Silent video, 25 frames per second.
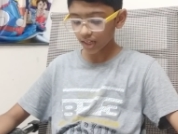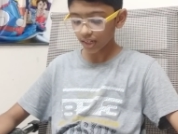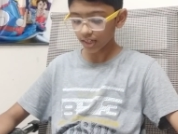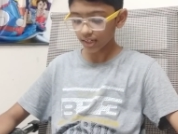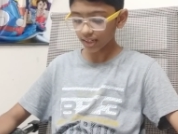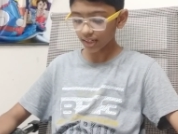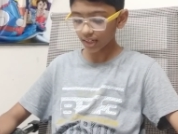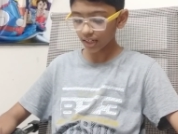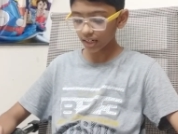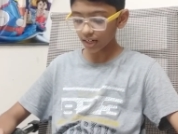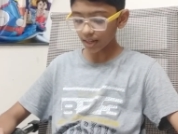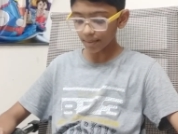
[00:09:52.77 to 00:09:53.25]

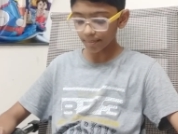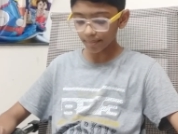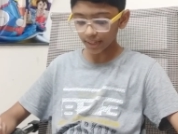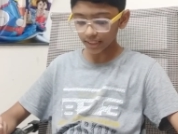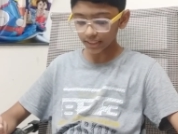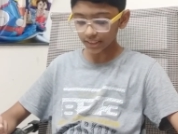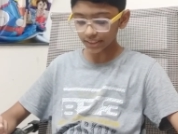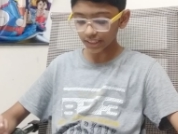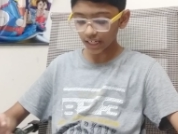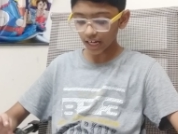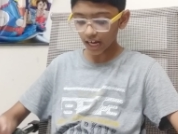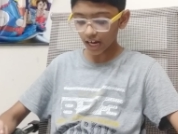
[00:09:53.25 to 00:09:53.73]

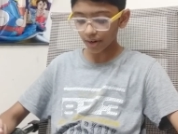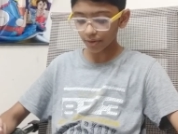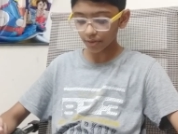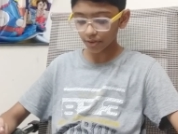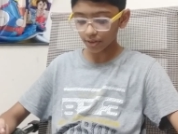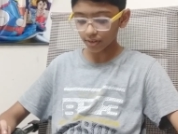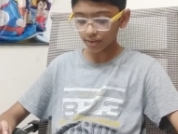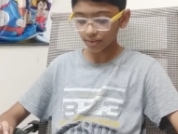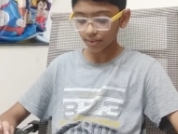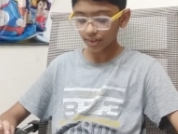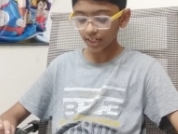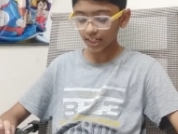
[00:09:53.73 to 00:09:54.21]
Kilimanjaro
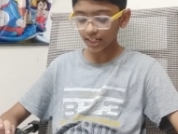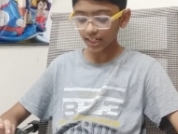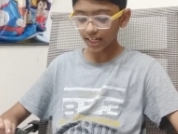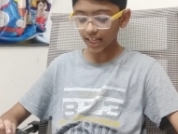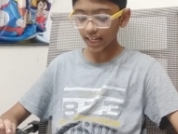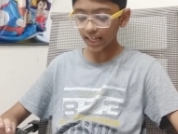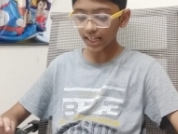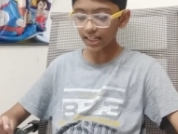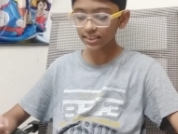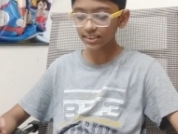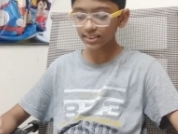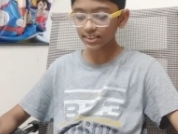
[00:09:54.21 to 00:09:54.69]
in
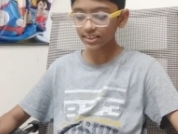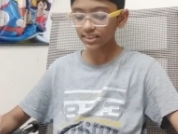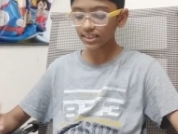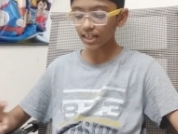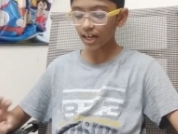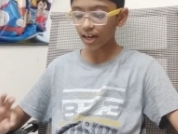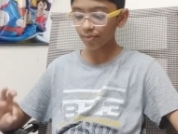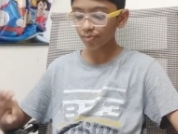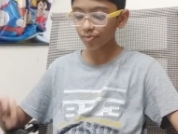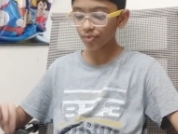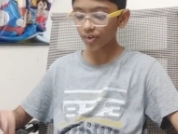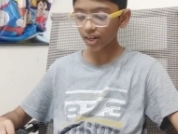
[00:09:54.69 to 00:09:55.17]
Eastern
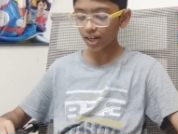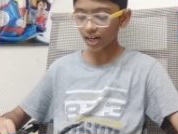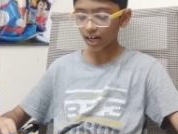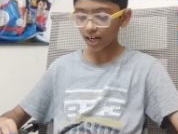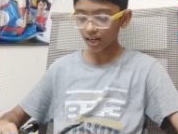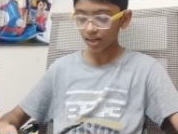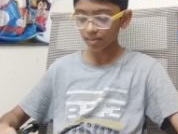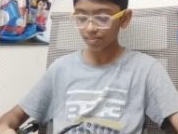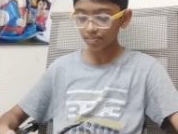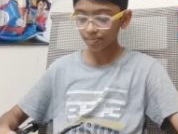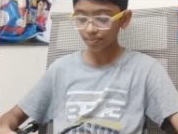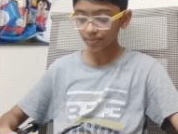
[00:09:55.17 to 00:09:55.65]
Africa
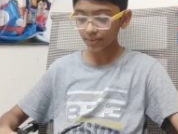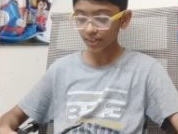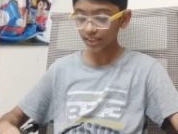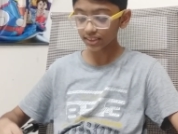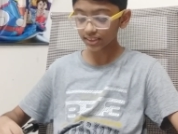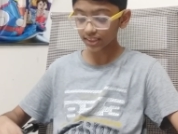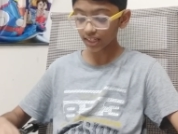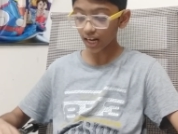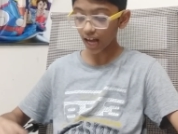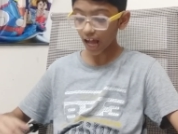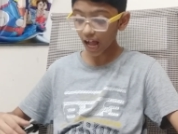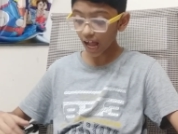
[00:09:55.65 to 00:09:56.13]
is
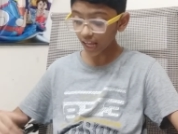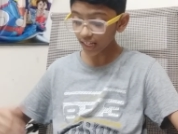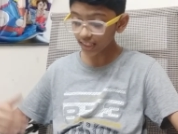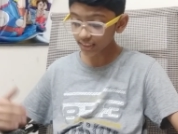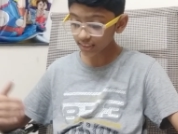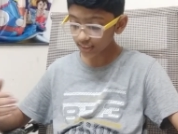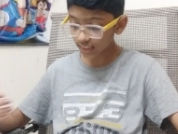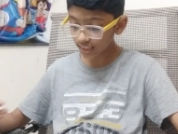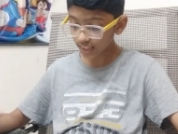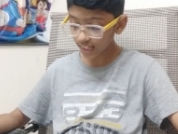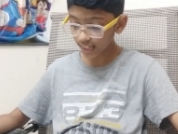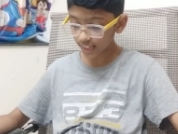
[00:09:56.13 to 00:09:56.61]
an
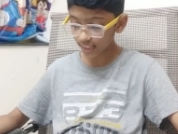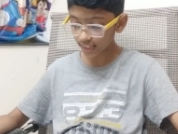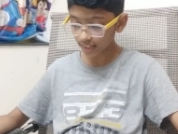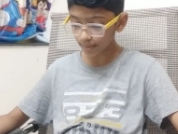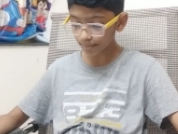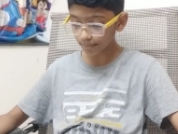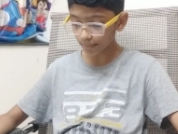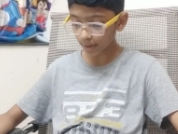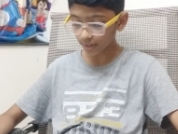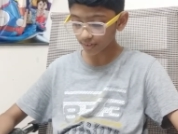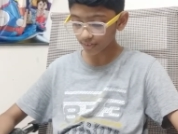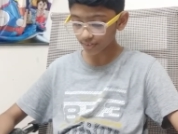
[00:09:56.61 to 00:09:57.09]
isolated
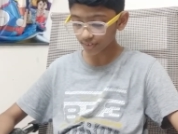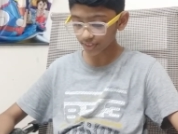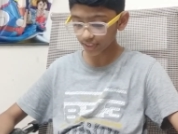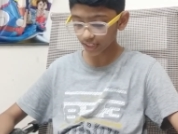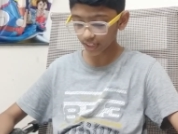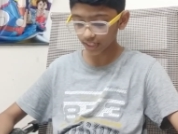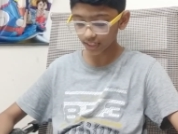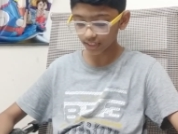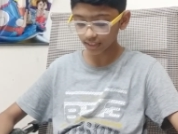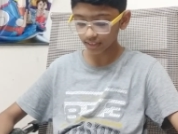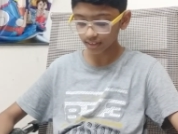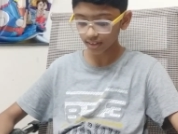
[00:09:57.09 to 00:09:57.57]

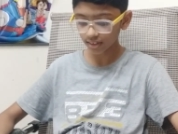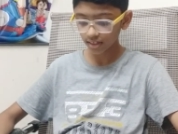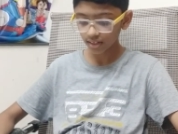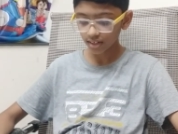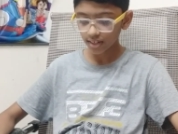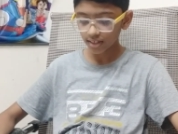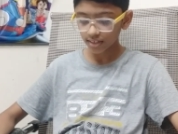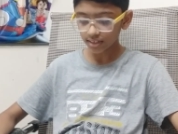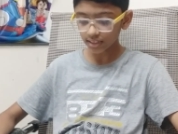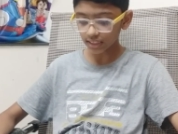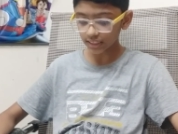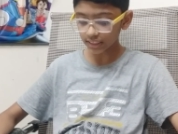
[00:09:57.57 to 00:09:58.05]
mountain
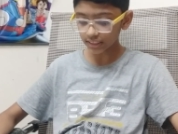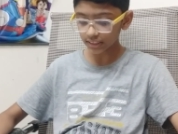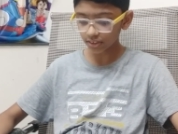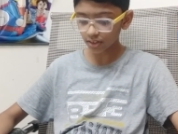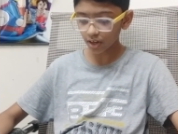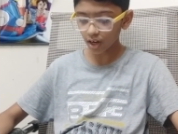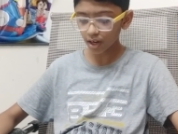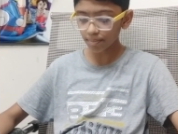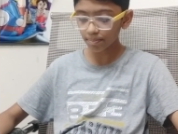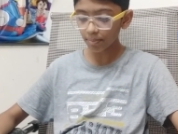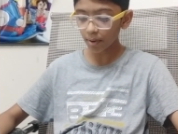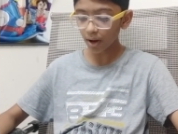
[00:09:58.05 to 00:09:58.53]
that is
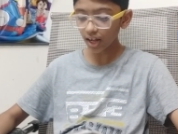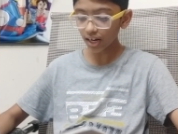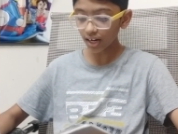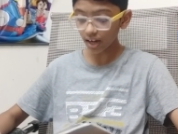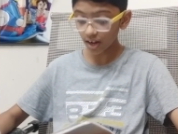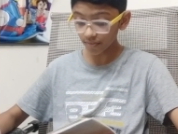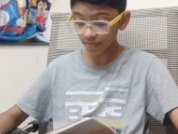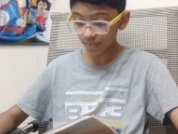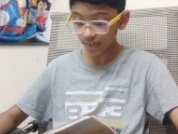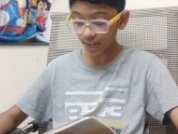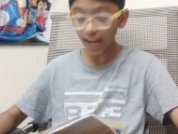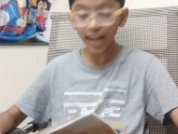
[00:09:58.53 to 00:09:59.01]
not part
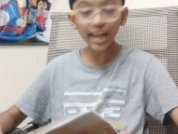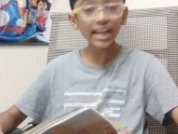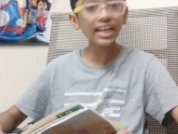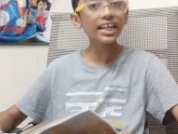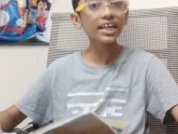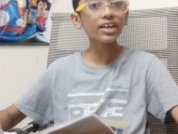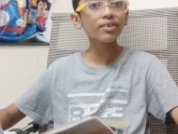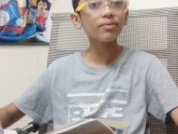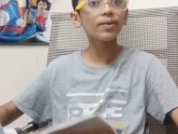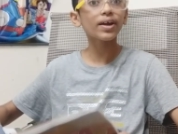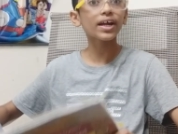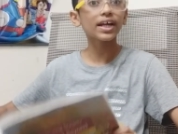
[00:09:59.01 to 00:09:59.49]
of
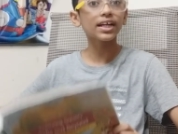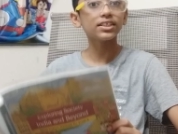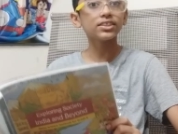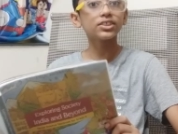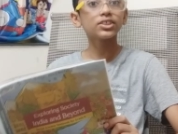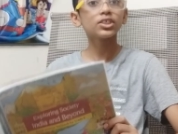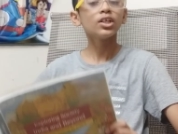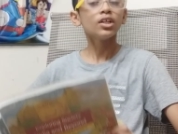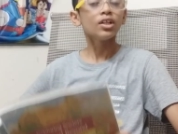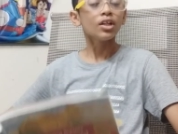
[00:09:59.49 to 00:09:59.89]
any range.